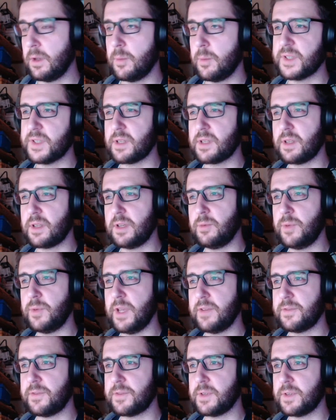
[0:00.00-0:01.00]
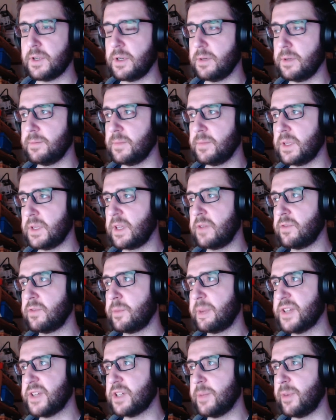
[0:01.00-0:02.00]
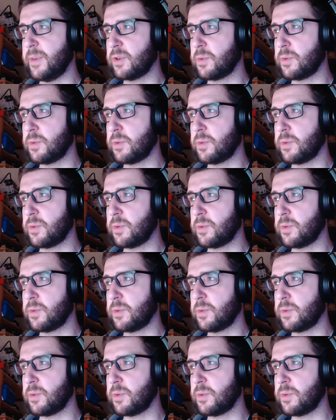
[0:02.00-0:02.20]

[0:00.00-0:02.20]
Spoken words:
Because I think we have the information about